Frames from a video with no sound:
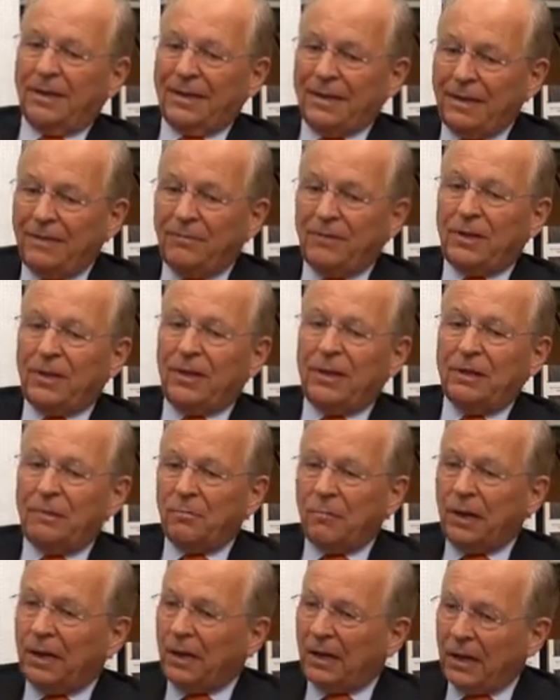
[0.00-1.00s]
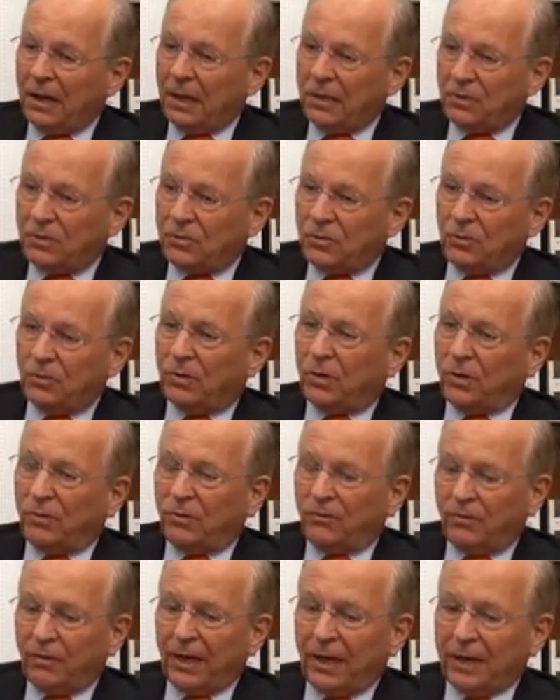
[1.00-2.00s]
Even in the Middle East, you
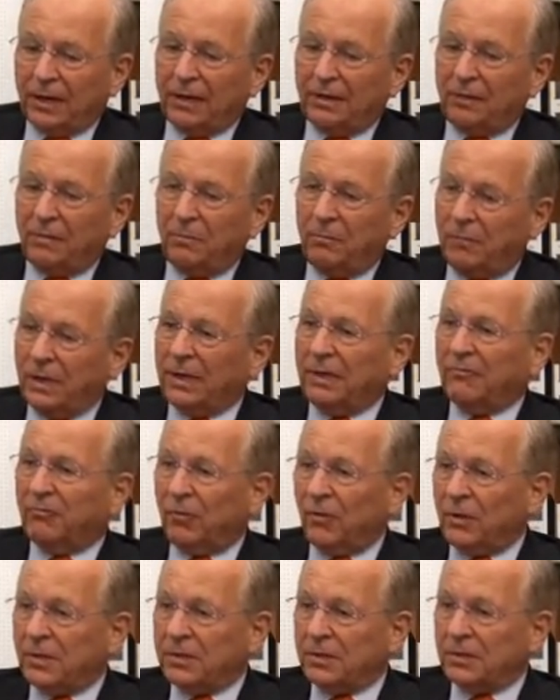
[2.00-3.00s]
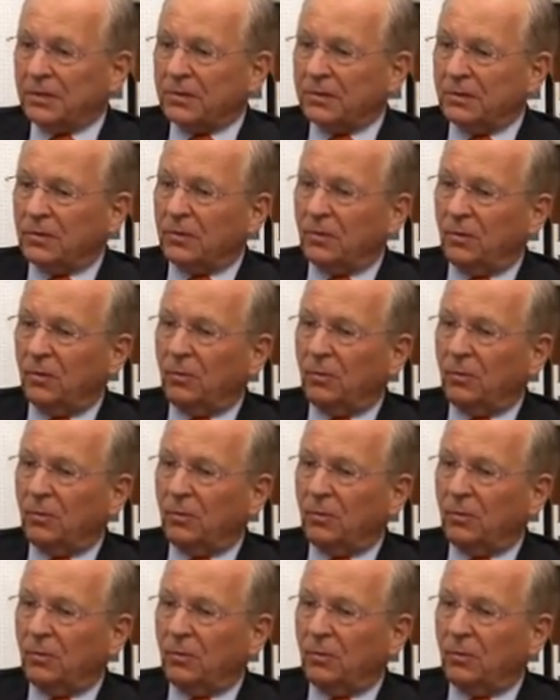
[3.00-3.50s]
don't find many voices